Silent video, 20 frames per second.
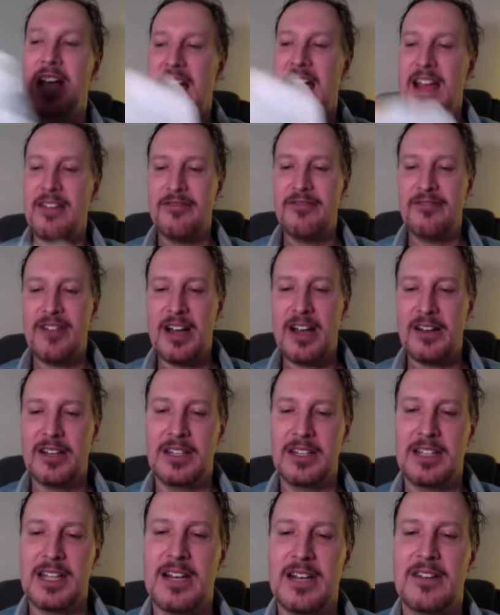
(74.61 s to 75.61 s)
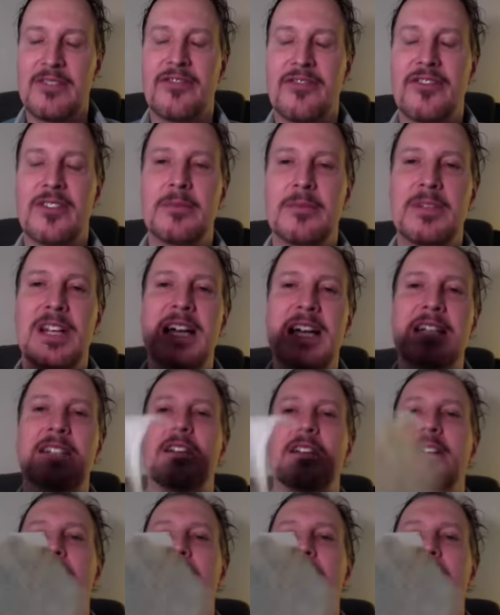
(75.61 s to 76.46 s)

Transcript: I found a letter from Dr.